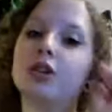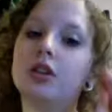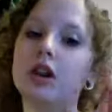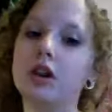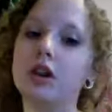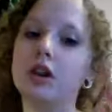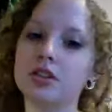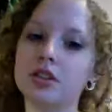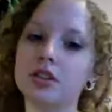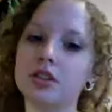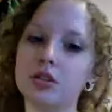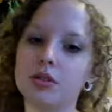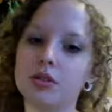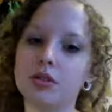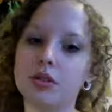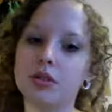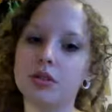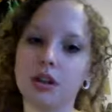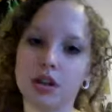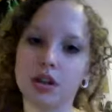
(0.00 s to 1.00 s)
also
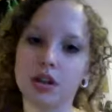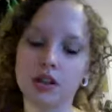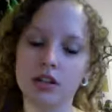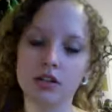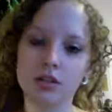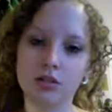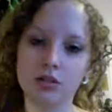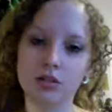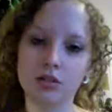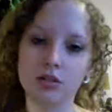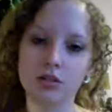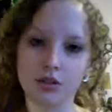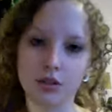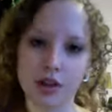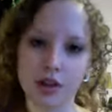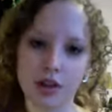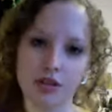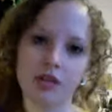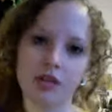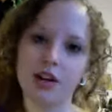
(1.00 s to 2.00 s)
on how to do it with your
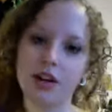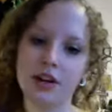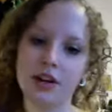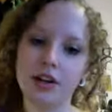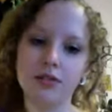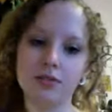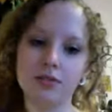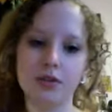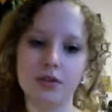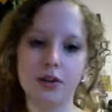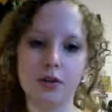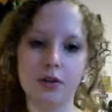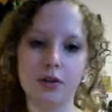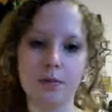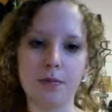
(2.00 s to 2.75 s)
regular hair. So